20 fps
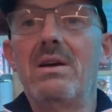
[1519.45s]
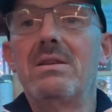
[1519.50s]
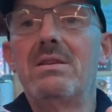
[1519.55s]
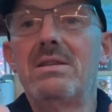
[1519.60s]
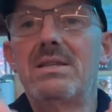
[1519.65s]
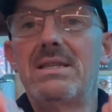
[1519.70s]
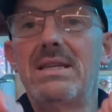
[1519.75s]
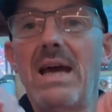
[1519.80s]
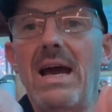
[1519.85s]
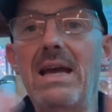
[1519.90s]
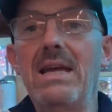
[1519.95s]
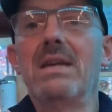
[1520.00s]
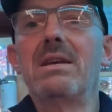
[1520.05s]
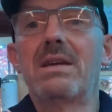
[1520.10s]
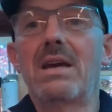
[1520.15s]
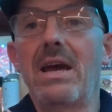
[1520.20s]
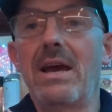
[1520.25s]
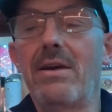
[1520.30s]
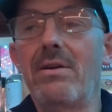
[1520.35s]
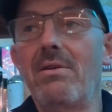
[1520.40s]
Take
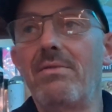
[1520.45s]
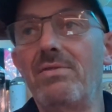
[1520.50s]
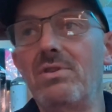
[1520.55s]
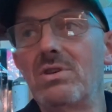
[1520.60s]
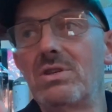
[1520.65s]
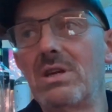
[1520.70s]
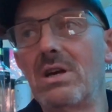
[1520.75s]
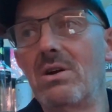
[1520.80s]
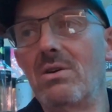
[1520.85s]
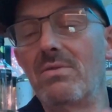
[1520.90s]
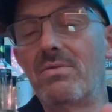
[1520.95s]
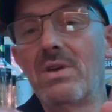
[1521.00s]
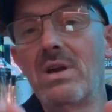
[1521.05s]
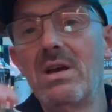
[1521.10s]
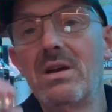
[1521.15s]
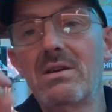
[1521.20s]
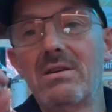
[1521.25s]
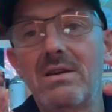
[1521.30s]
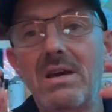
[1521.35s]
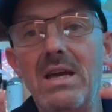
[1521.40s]
care of yourself.
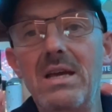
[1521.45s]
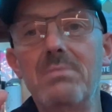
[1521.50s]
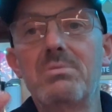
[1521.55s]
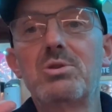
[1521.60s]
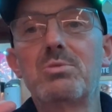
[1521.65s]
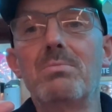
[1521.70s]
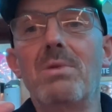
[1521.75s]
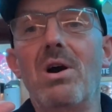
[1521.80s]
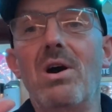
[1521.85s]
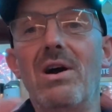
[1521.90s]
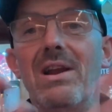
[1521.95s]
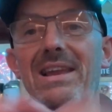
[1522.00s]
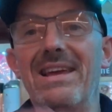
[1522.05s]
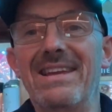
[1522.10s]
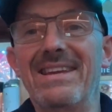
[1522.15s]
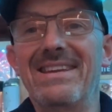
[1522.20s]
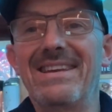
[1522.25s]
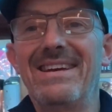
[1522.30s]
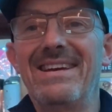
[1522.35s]
Keep smiling.